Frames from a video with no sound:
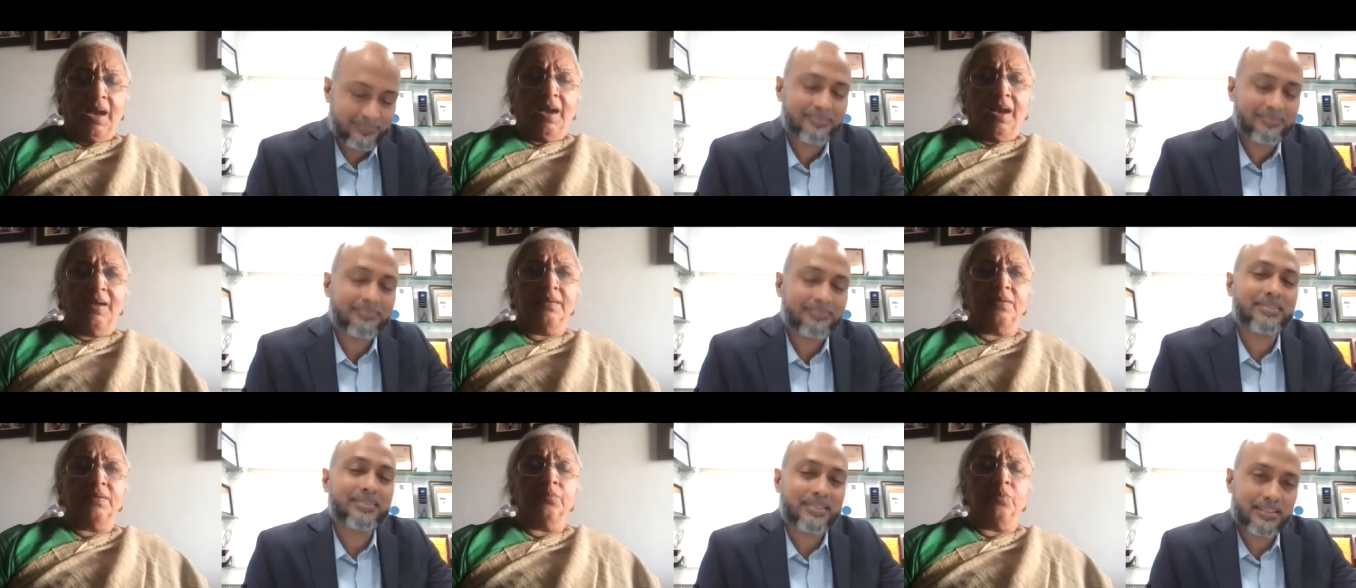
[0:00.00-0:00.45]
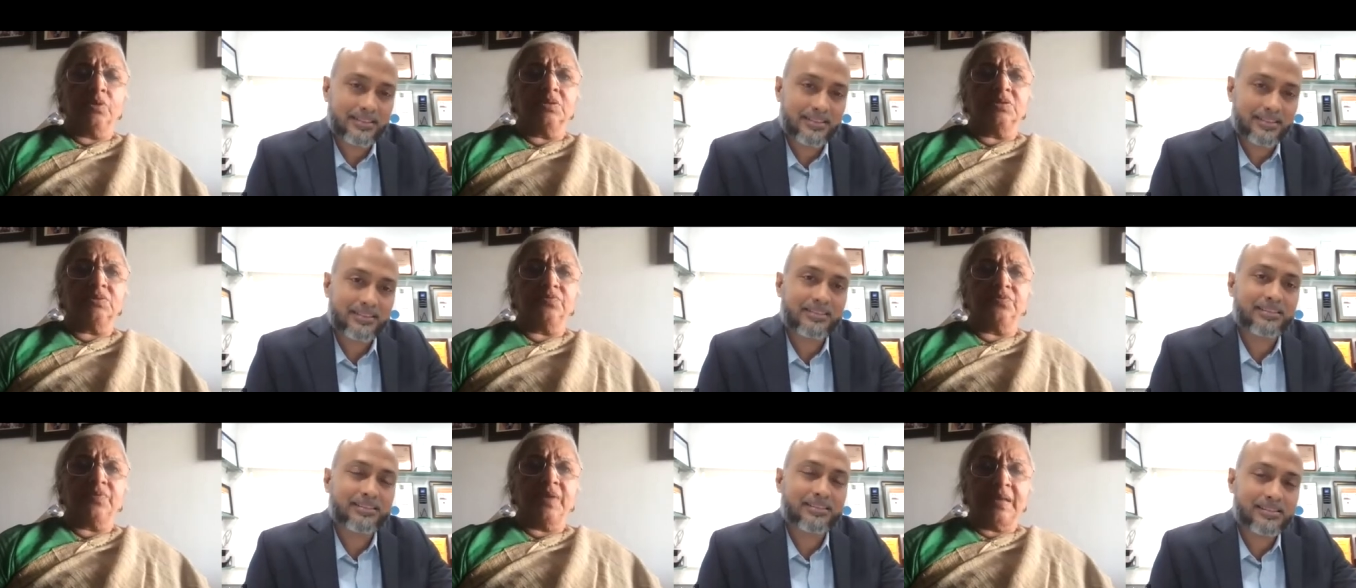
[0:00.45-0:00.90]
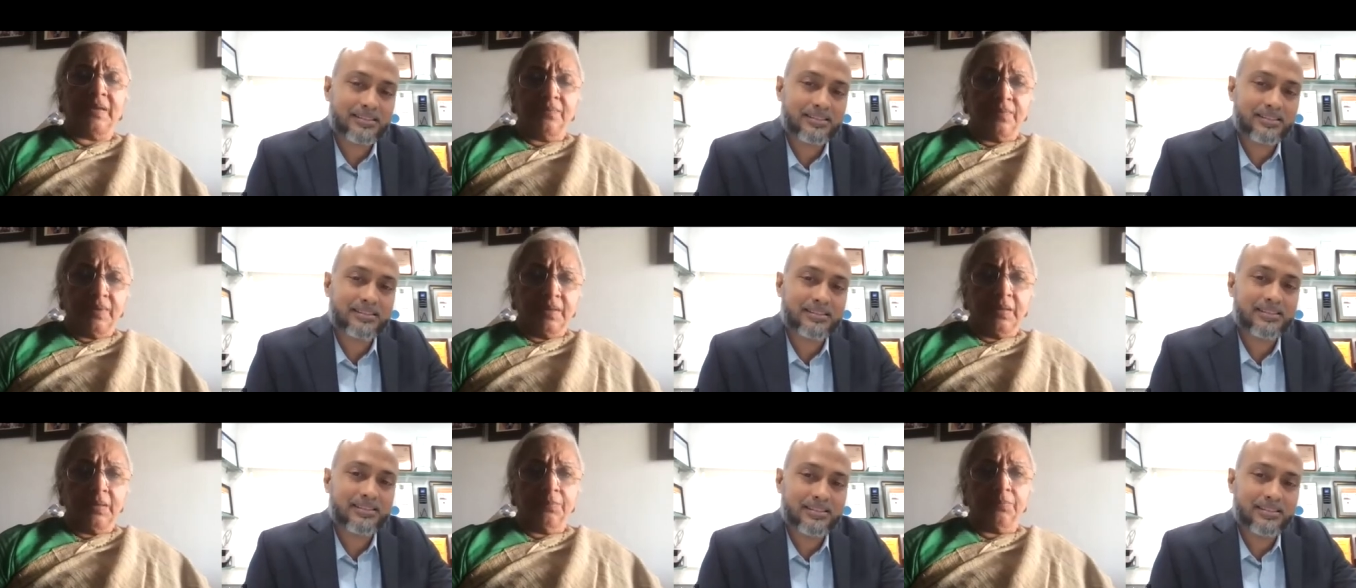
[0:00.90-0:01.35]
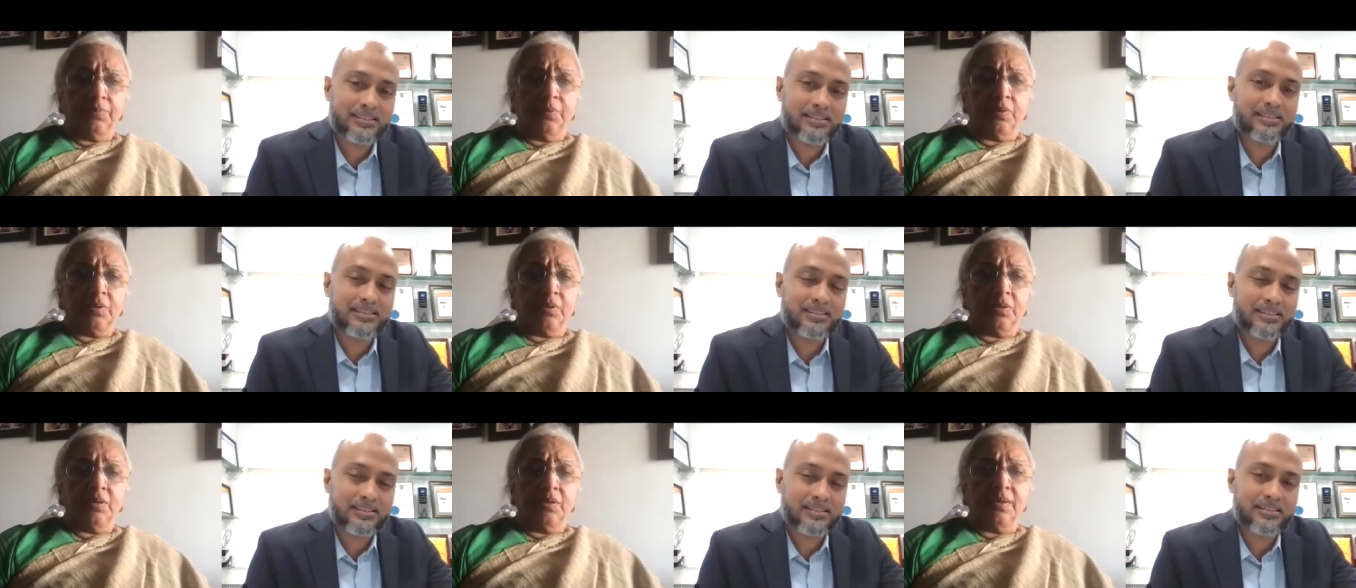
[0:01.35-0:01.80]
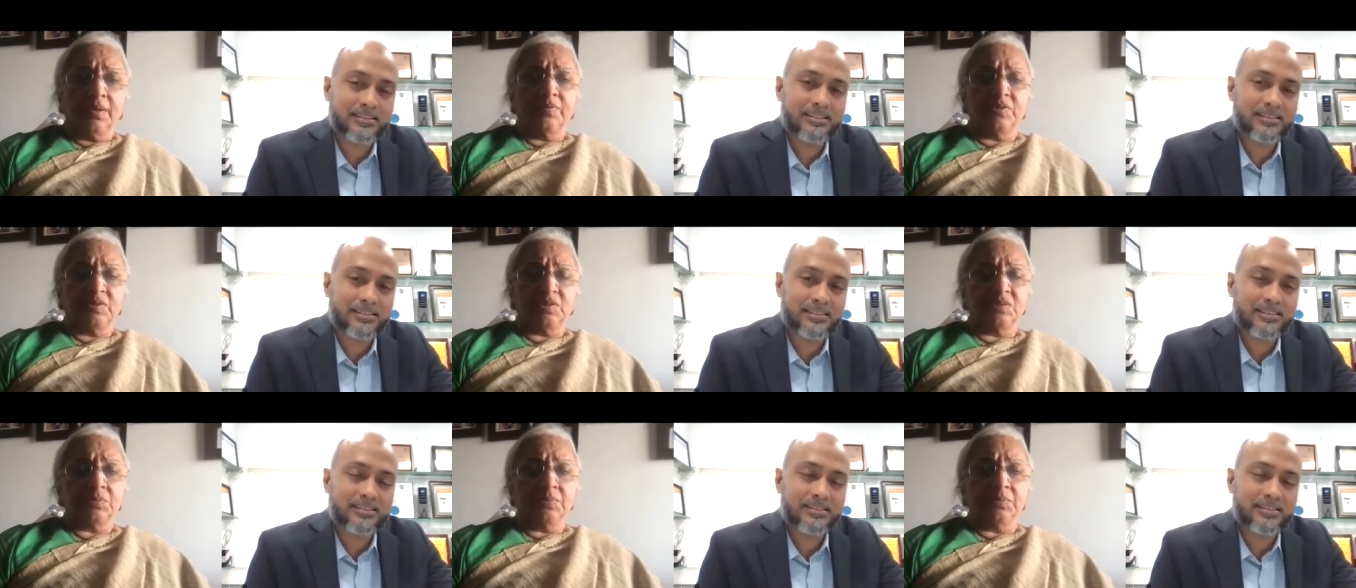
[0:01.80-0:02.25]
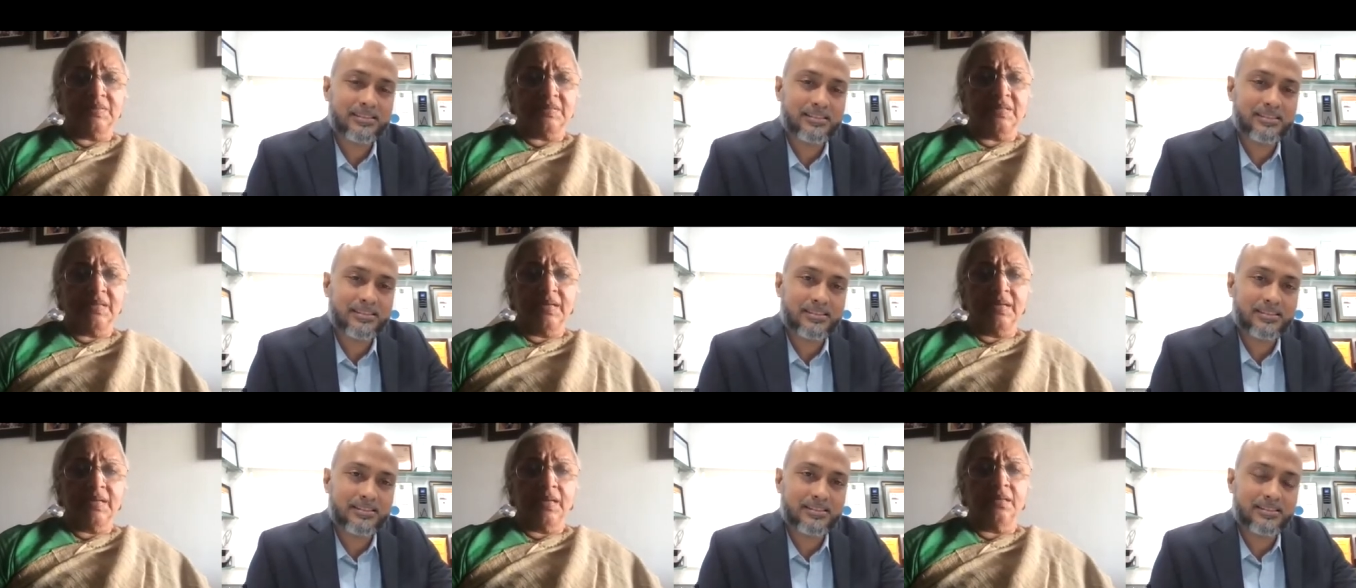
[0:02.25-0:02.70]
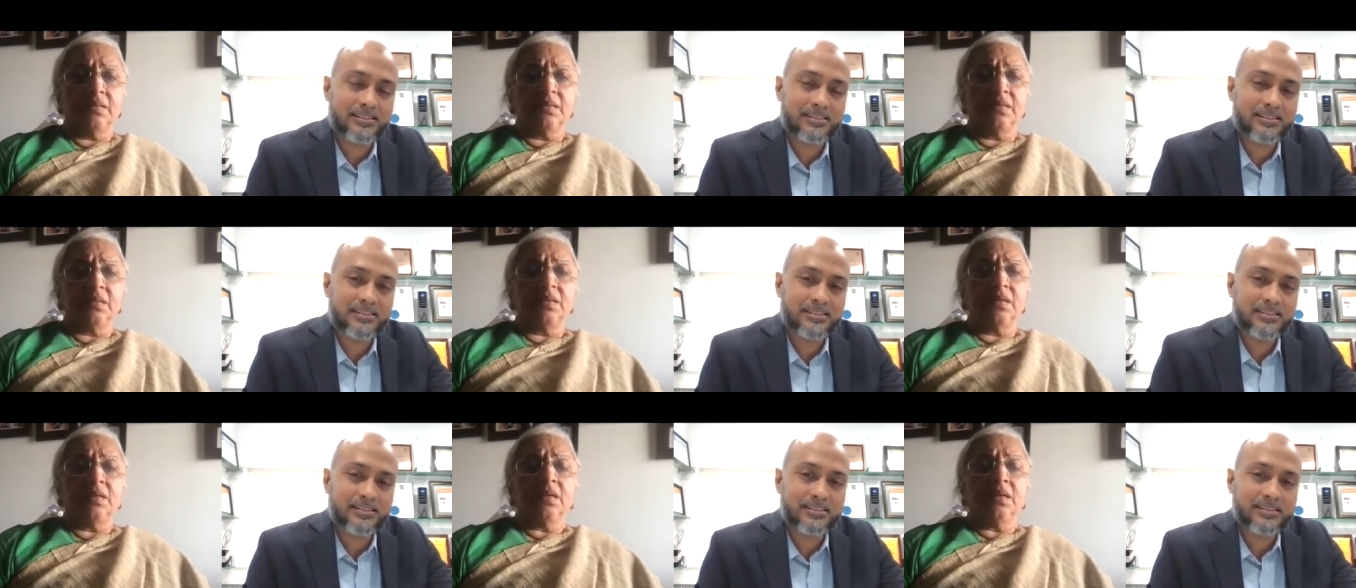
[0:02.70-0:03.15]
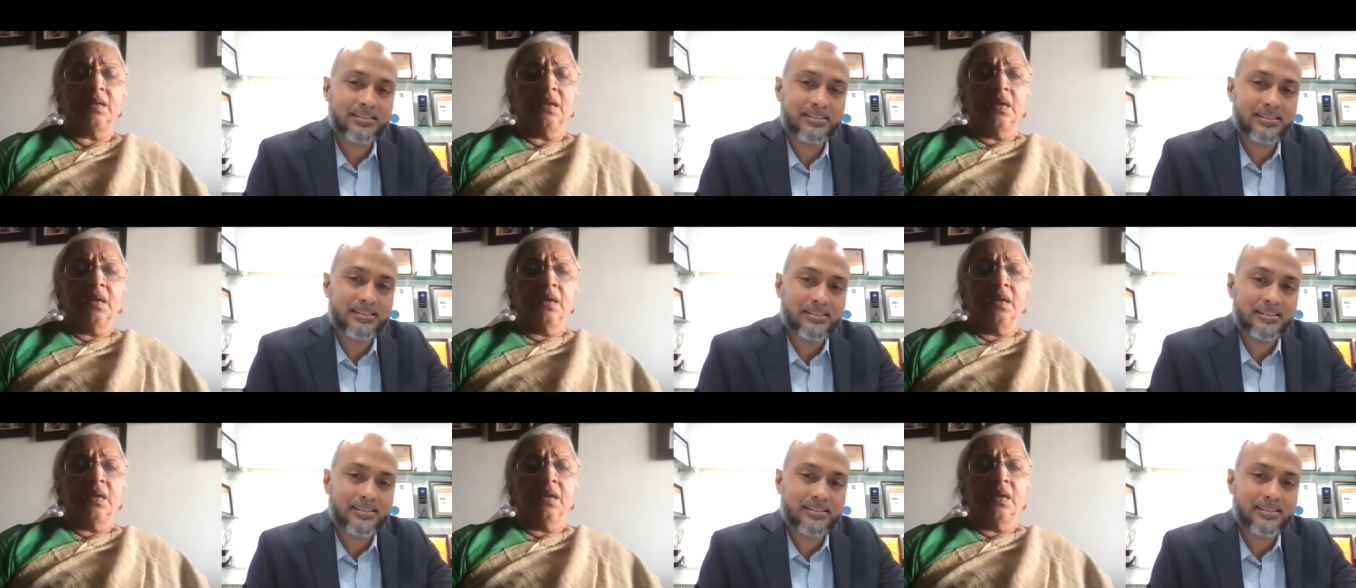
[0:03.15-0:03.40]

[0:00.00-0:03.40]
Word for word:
Speaker 1: I think what is very, very important and which is missing in the